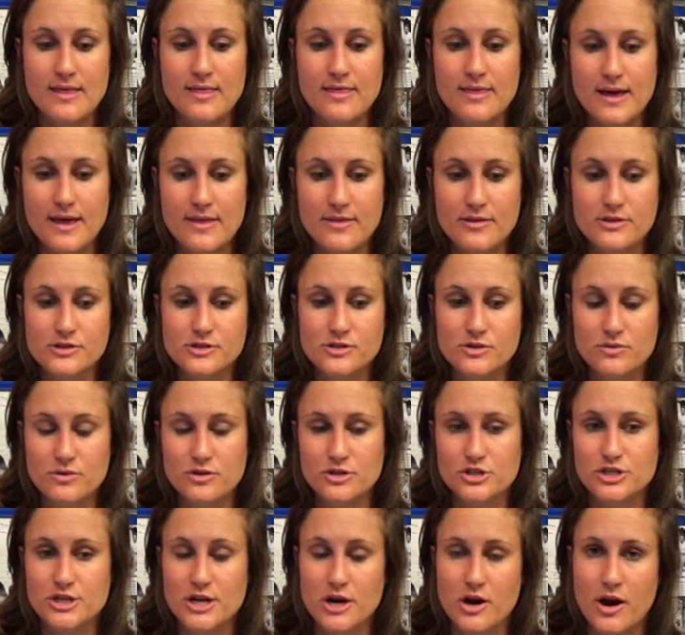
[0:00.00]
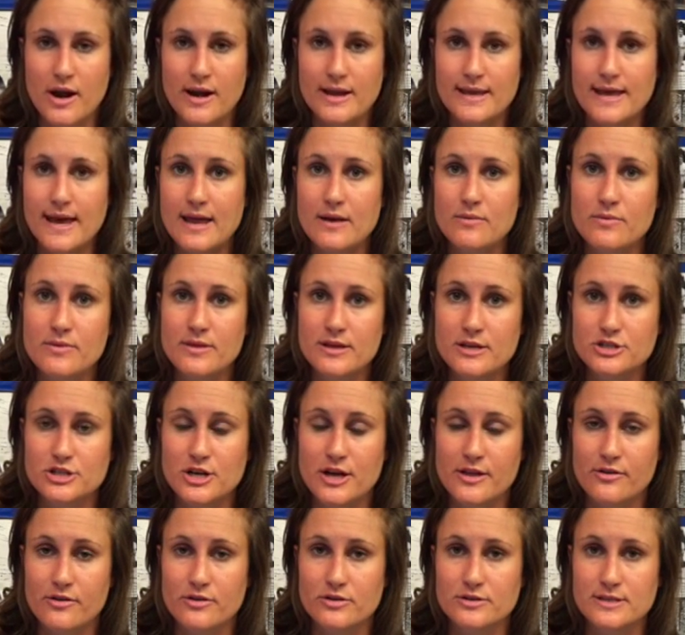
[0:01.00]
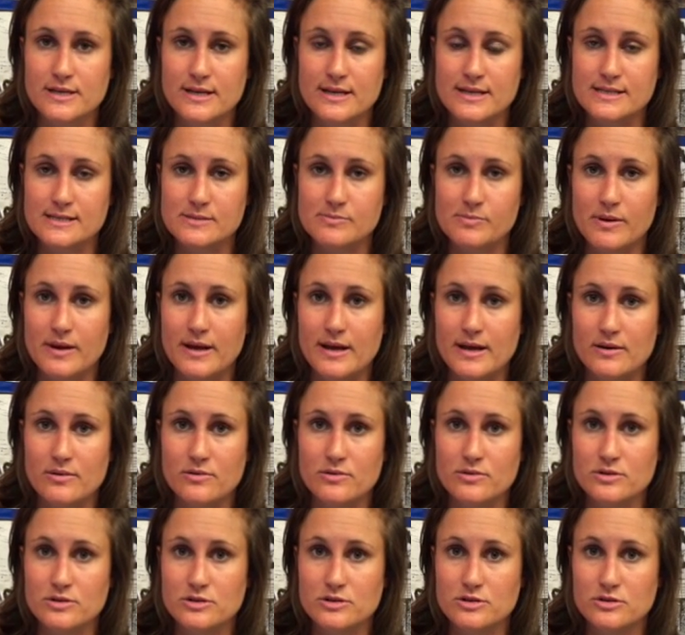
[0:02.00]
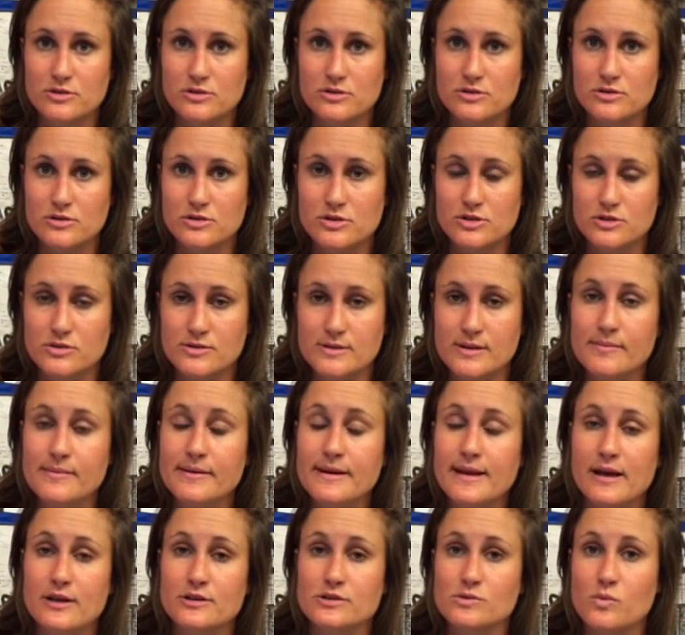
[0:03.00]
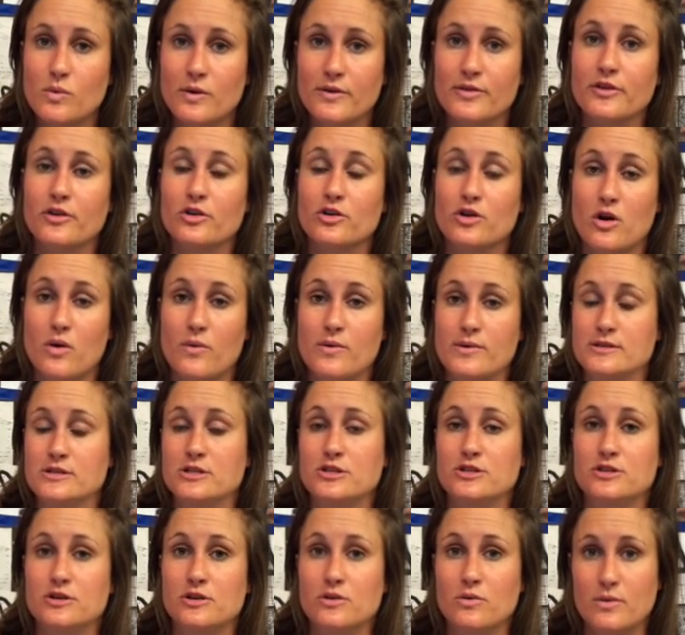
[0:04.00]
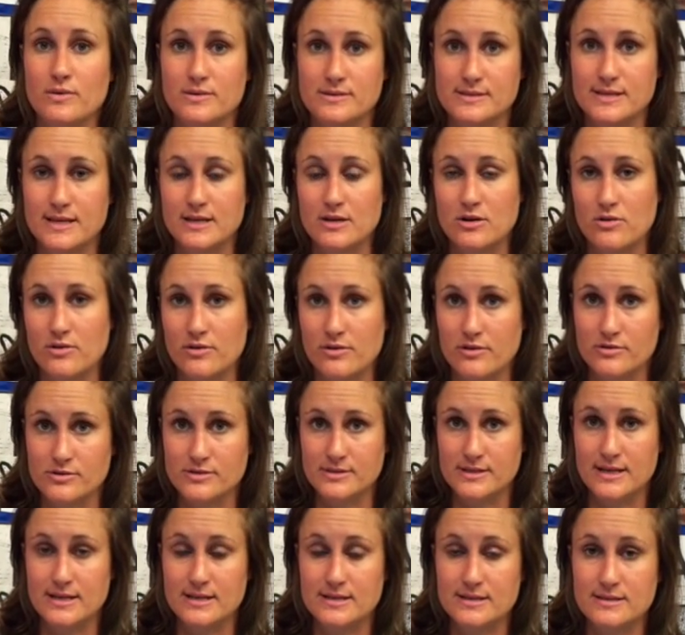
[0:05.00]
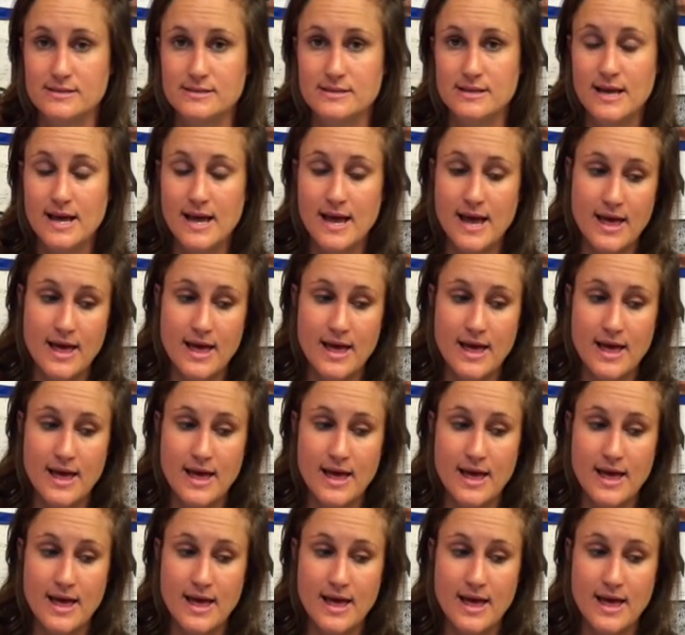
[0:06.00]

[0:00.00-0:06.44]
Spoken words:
Then the students share out again with each other to explain to somebody else what they're going to do once they go to their seats.